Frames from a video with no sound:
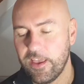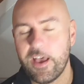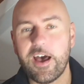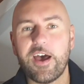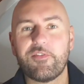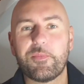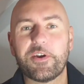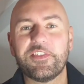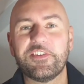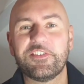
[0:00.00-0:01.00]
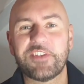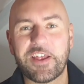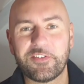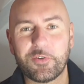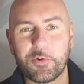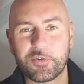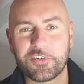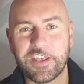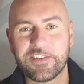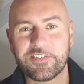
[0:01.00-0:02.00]
Hi everybody, this is Dan Talks
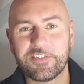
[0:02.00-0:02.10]
Sense,